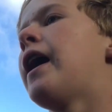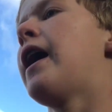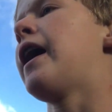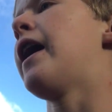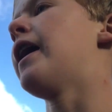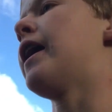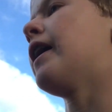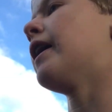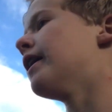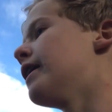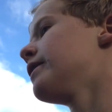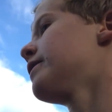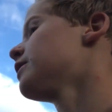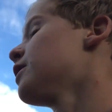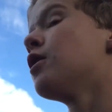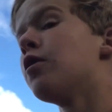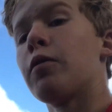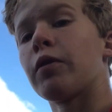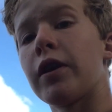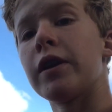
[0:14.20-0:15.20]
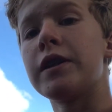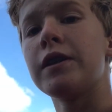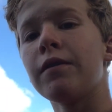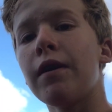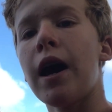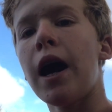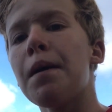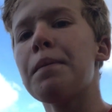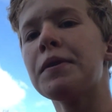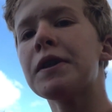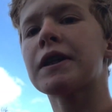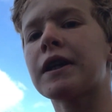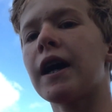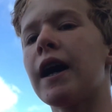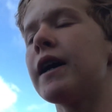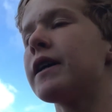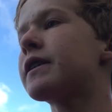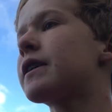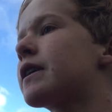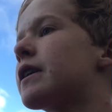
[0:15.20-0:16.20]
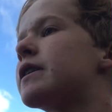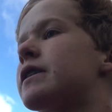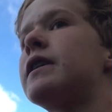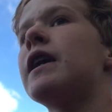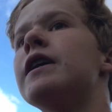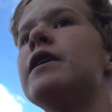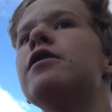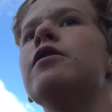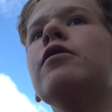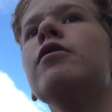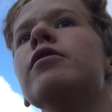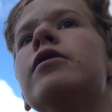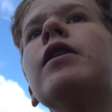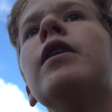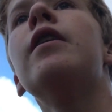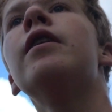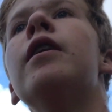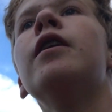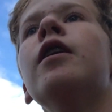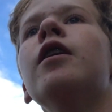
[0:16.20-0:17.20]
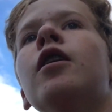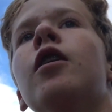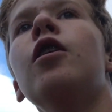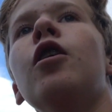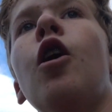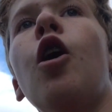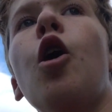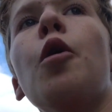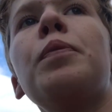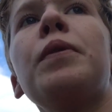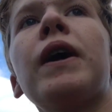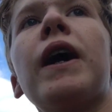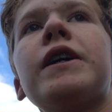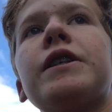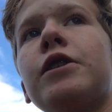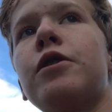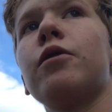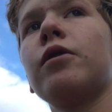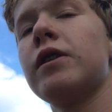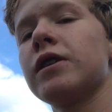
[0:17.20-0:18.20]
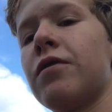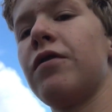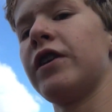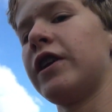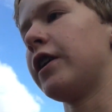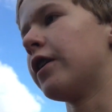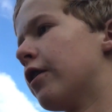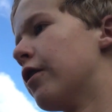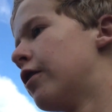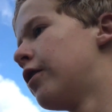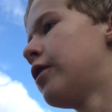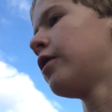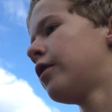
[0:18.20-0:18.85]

and we're gonna see what happens, guys. Stay tuned. Hope you guys enjoy this video.